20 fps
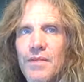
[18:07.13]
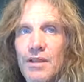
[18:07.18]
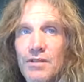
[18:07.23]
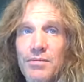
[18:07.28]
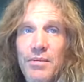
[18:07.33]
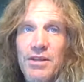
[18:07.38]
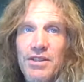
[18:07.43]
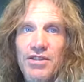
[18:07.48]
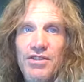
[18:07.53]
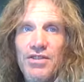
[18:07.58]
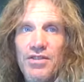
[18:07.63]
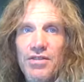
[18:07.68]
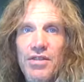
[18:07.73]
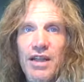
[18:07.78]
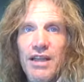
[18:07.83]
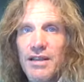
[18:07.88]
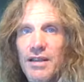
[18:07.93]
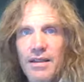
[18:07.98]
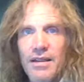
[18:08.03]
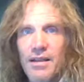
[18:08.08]
as much as you would
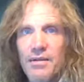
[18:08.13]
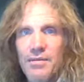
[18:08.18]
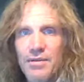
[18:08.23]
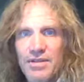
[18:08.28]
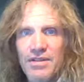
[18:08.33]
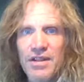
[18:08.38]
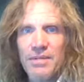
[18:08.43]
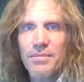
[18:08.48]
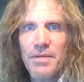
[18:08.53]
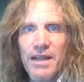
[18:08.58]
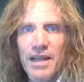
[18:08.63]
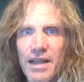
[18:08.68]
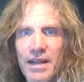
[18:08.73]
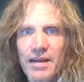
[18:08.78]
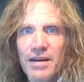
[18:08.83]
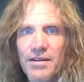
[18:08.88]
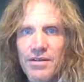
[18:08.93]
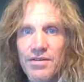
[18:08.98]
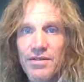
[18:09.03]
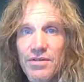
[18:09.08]
like to think we're something
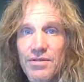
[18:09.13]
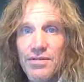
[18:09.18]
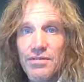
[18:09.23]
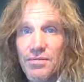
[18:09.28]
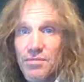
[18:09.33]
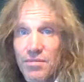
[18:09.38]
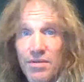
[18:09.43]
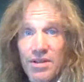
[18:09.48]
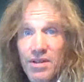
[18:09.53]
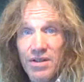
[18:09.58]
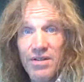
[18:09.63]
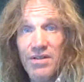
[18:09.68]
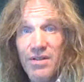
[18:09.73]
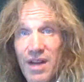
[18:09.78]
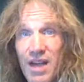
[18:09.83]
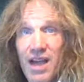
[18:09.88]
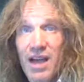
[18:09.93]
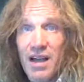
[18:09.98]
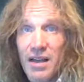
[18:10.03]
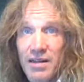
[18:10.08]
else, well, you're
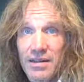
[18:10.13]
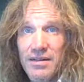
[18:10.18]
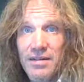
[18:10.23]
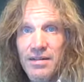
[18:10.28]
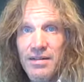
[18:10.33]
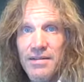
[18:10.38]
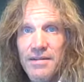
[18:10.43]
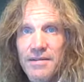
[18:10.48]
not.